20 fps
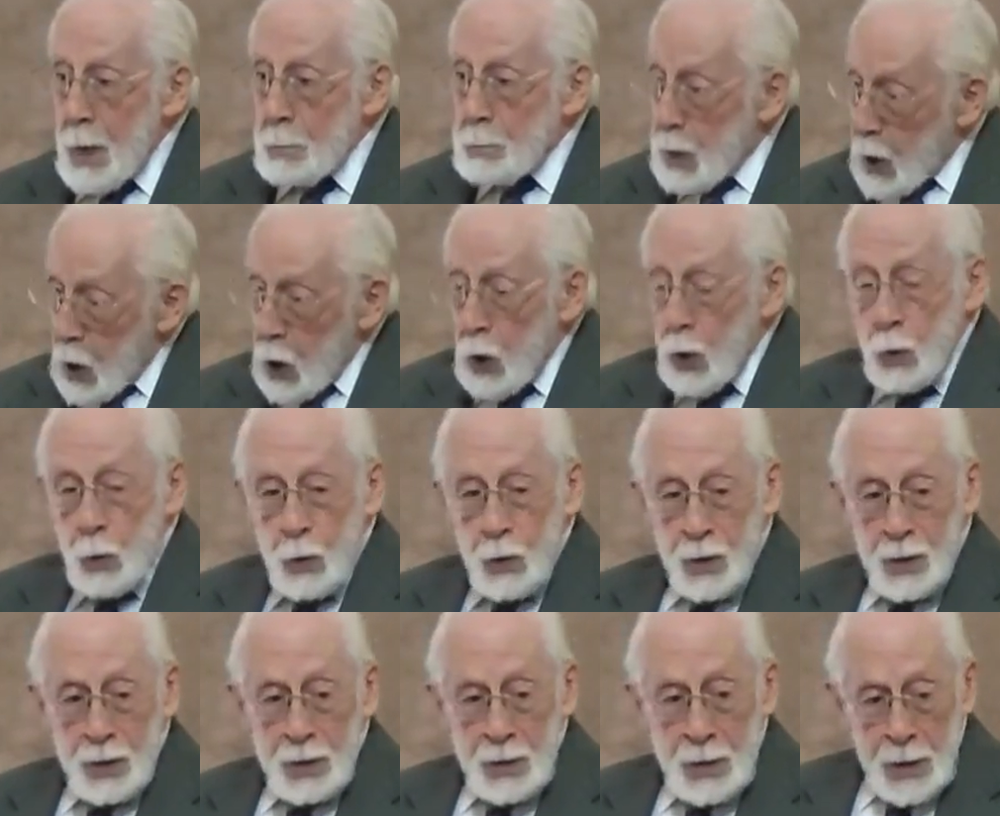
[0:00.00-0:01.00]
But
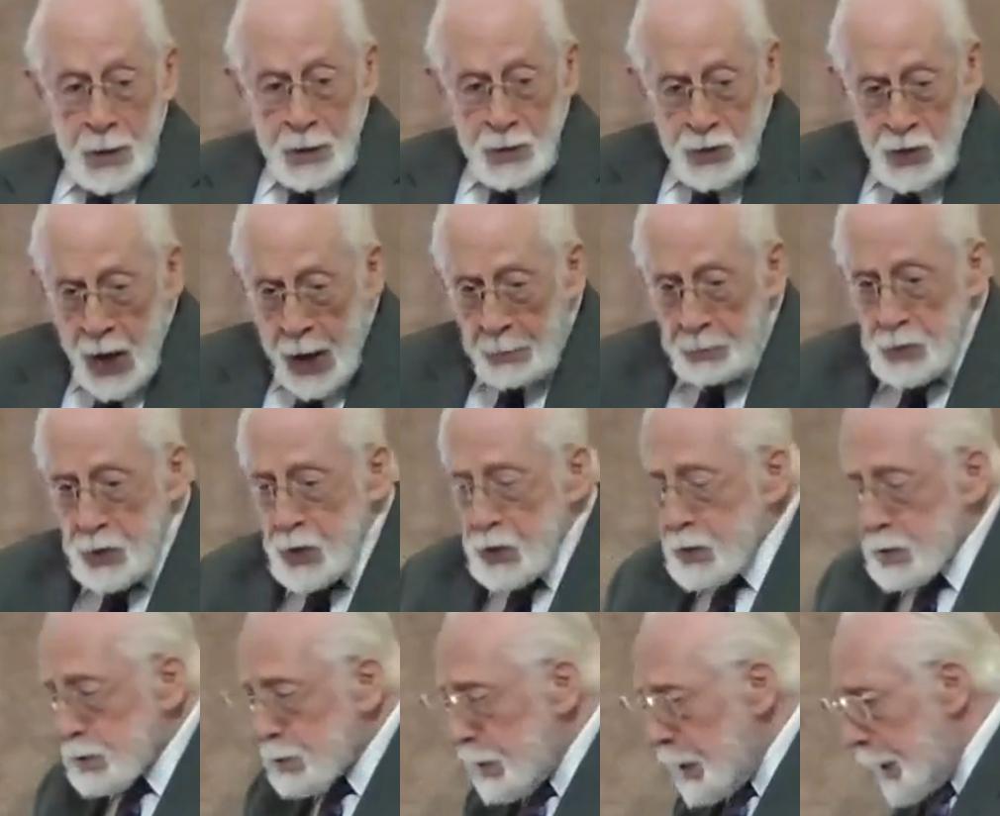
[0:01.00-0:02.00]
Luke chapter
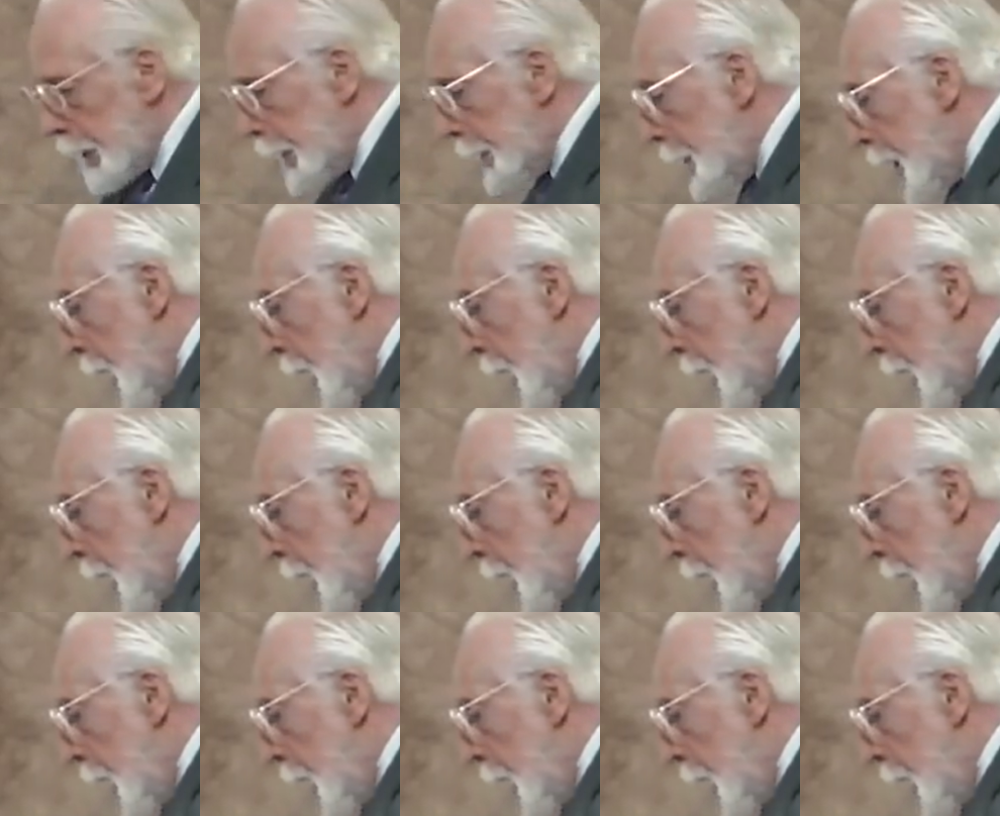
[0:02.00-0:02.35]
3,